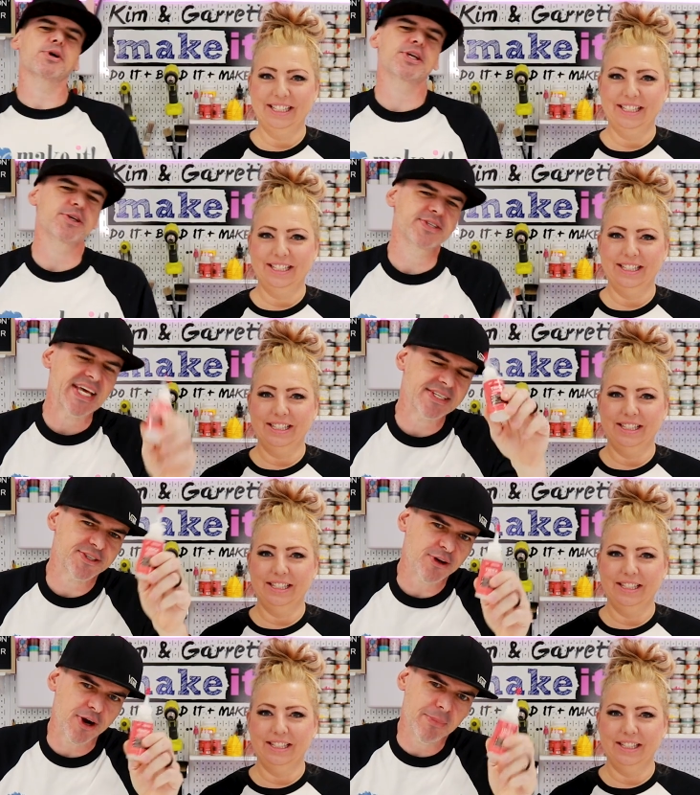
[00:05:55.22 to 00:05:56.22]
Speaker 1: We're gonna use that
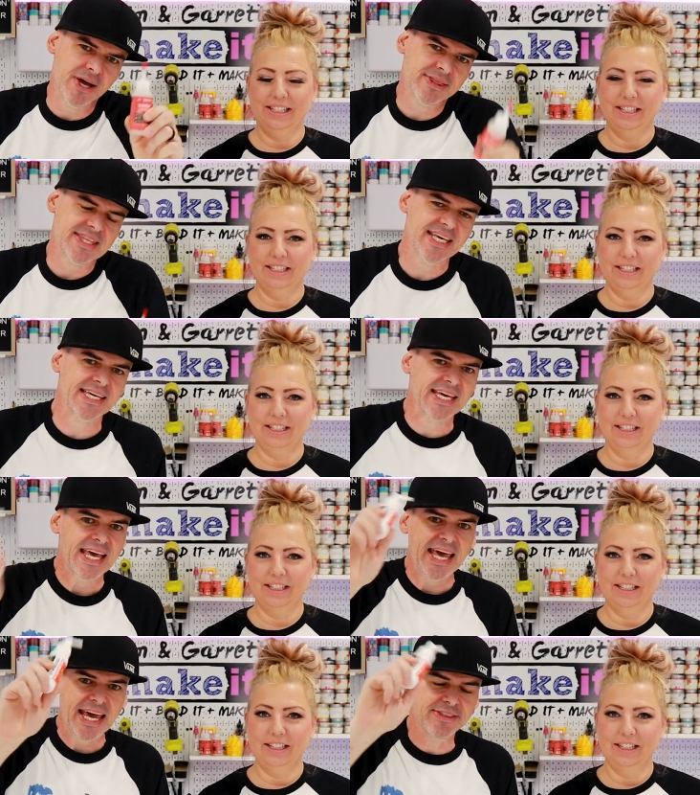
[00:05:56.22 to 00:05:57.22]
Starbond thick
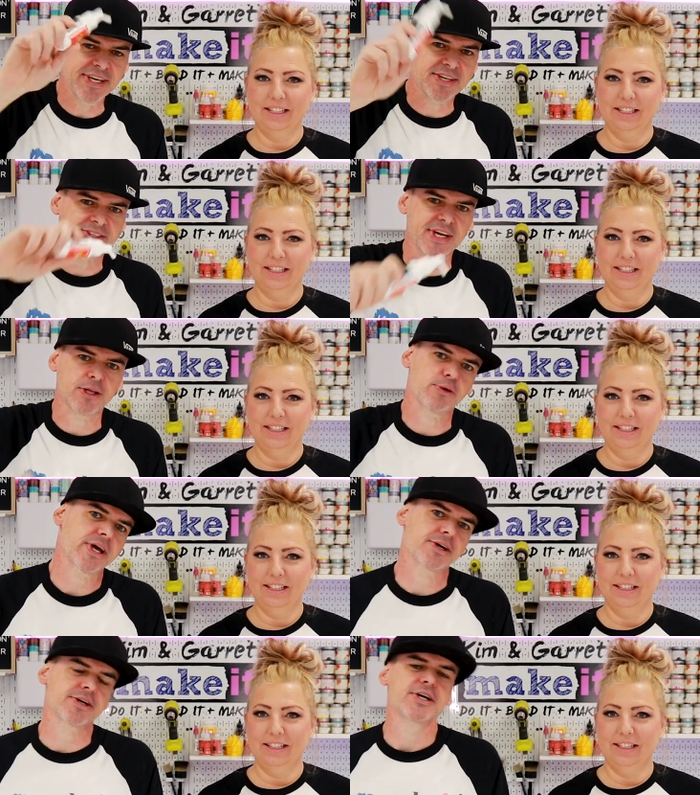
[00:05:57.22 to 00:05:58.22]
and the
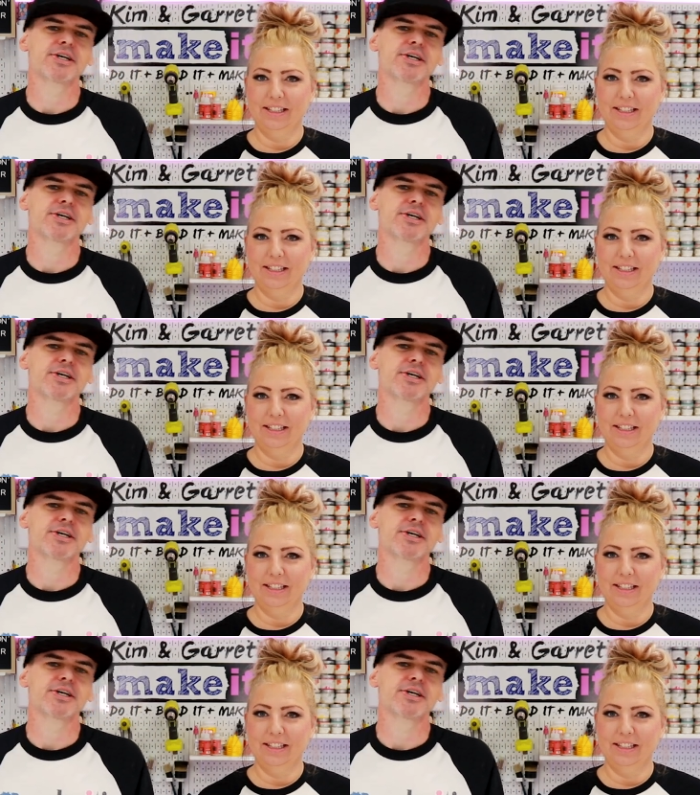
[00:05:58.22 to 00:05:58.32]
accelerator